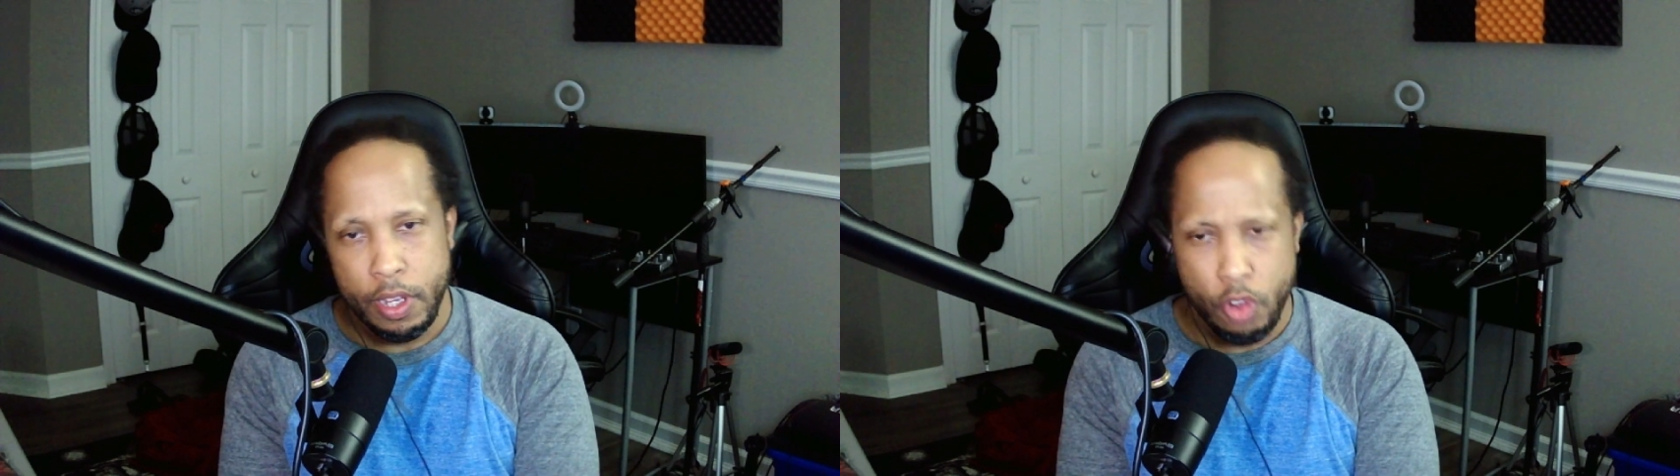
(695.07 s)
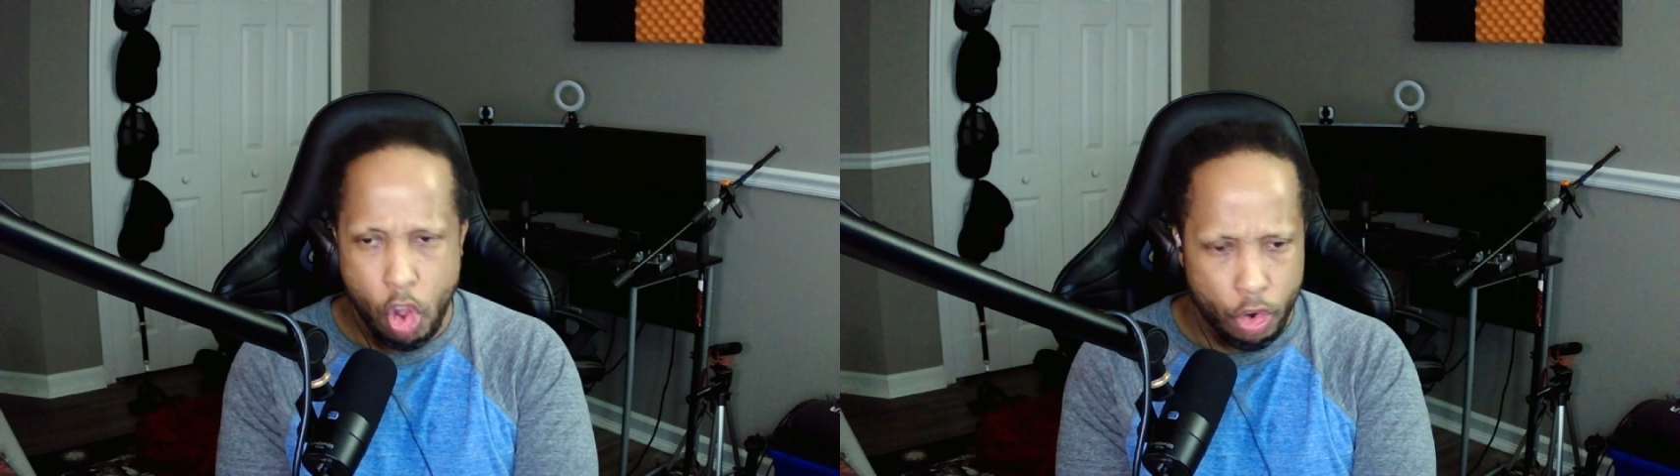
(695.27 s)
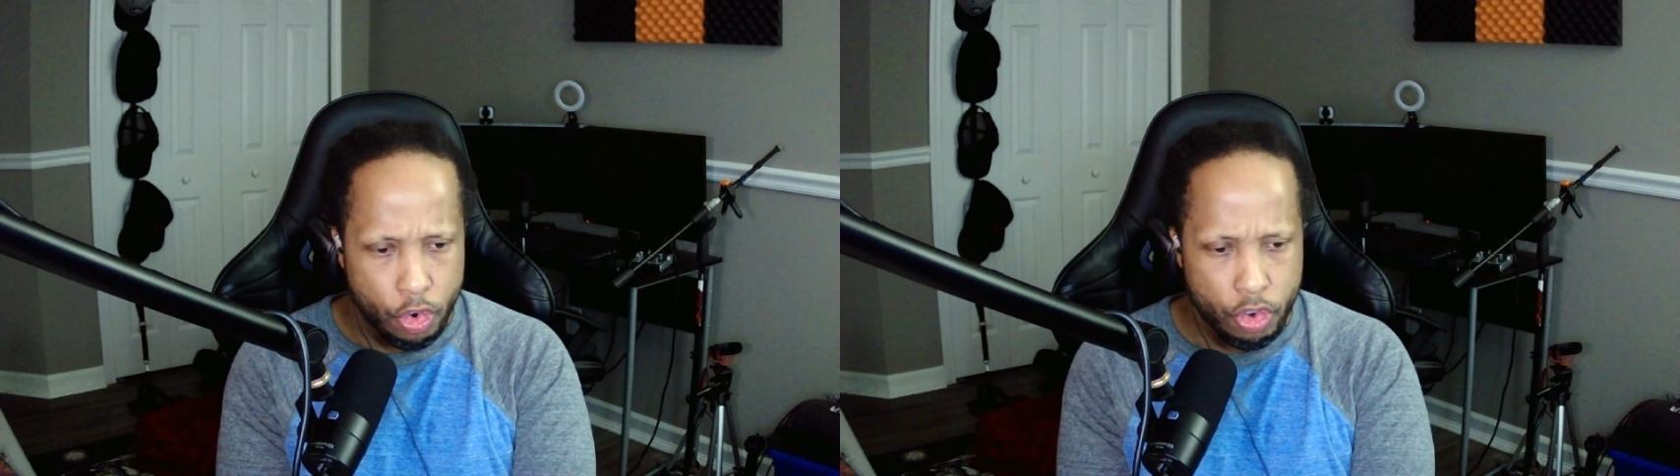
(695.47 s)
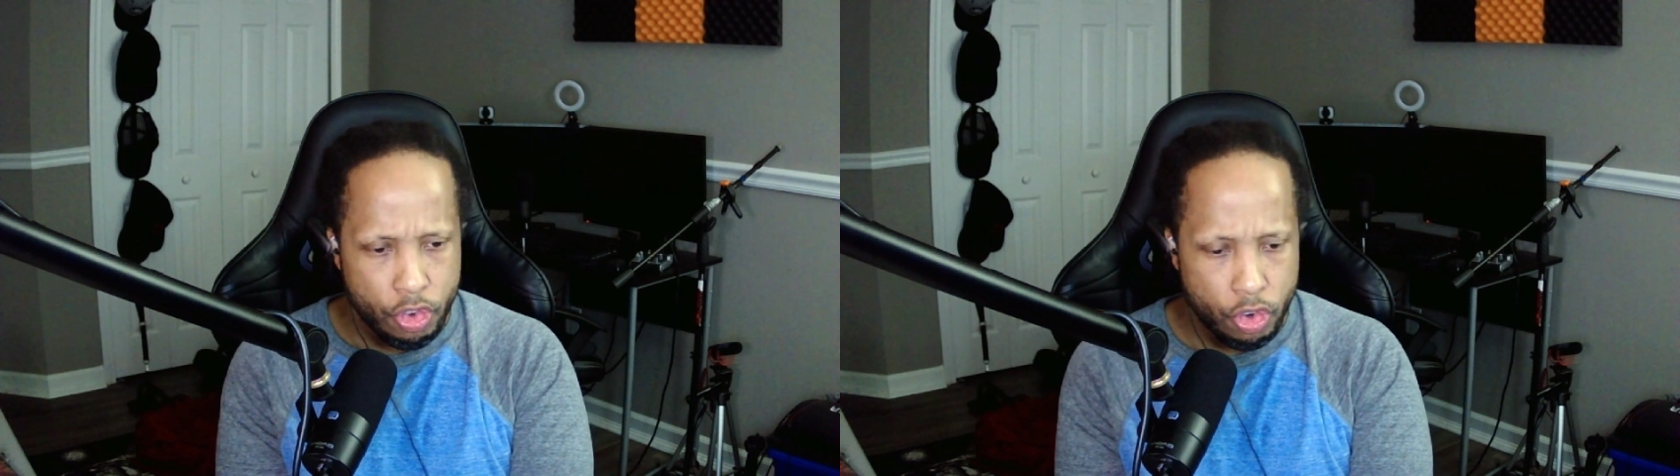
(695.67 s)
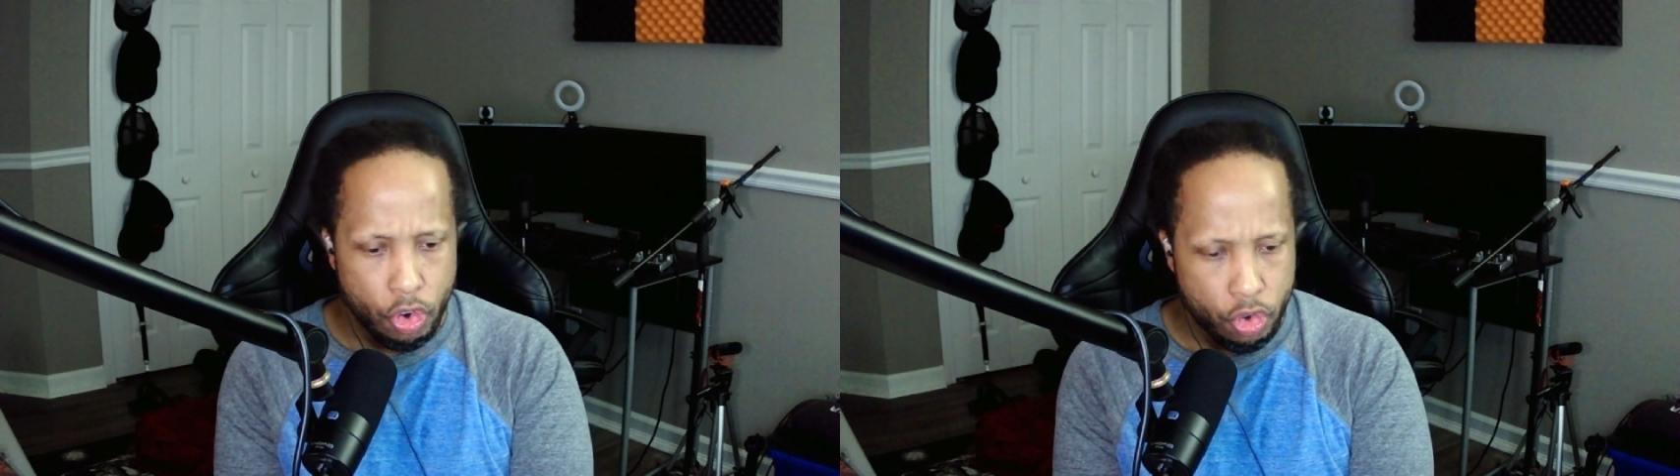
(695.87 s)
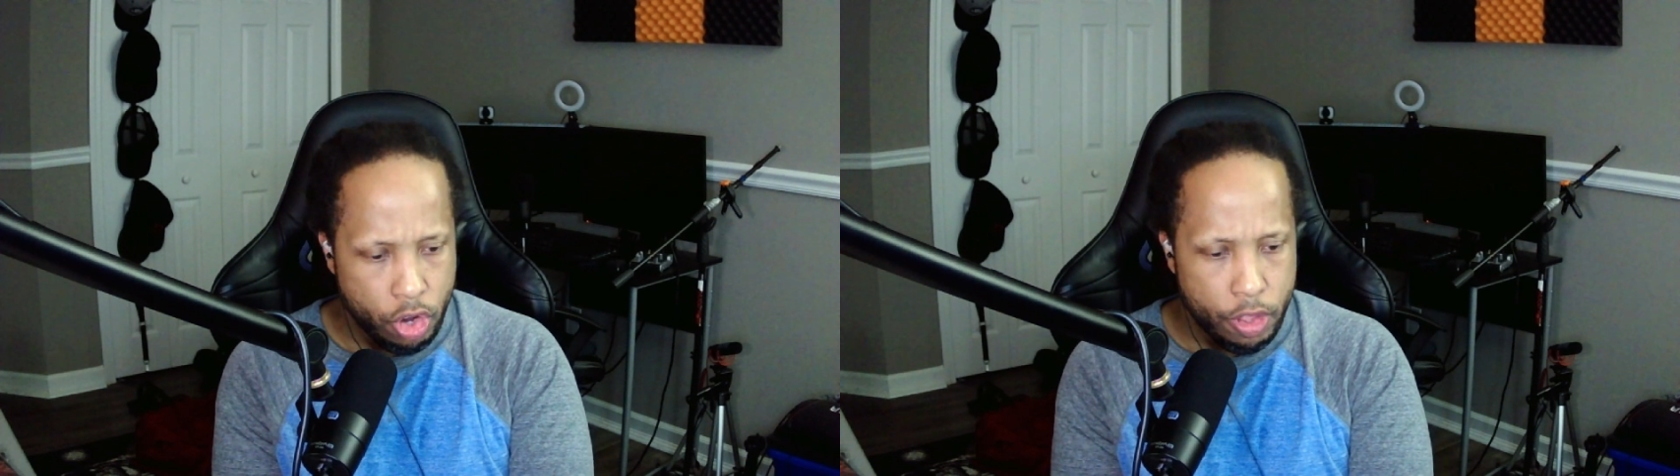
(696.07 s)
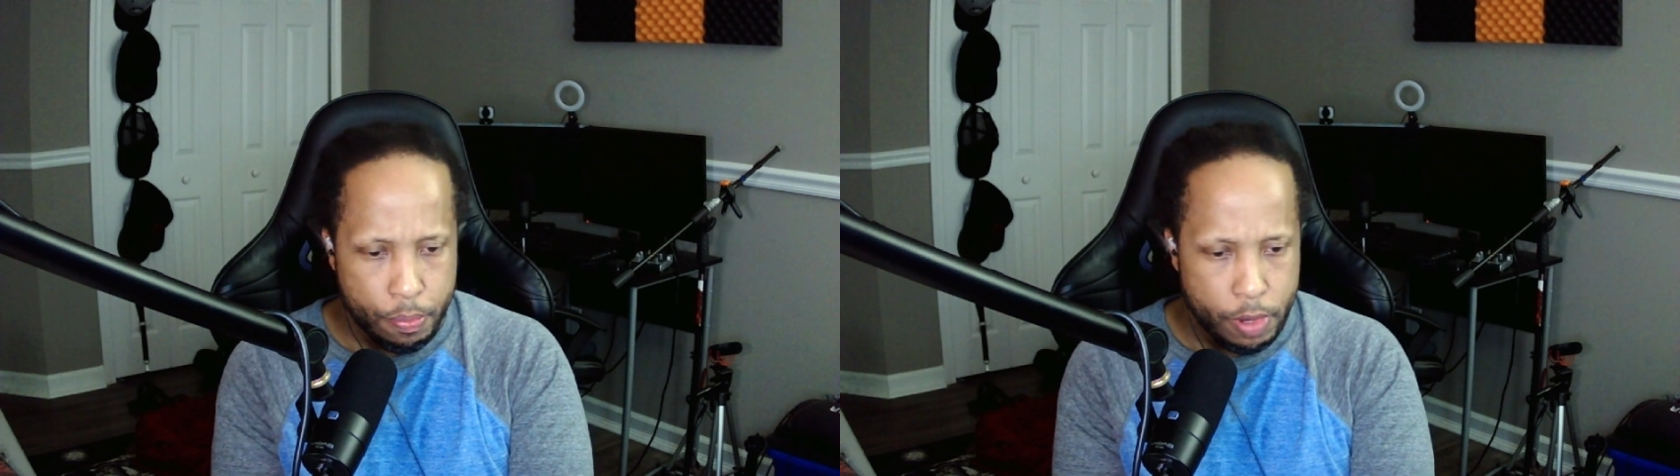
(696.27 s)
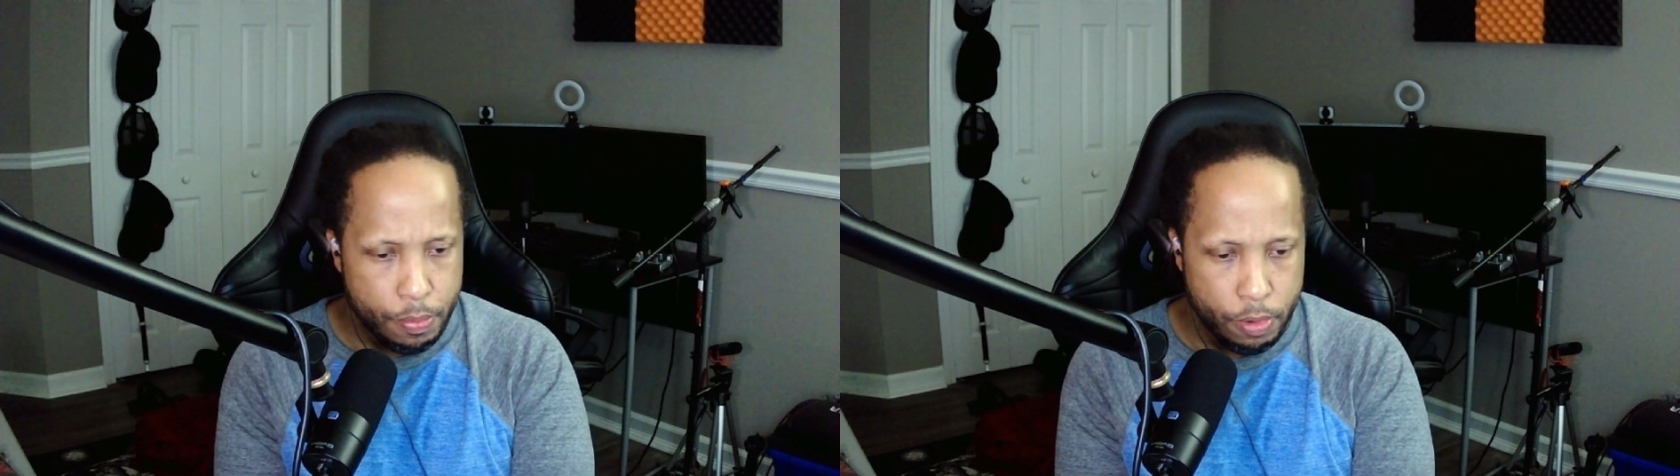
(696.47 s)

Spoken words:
Oh, there's other people.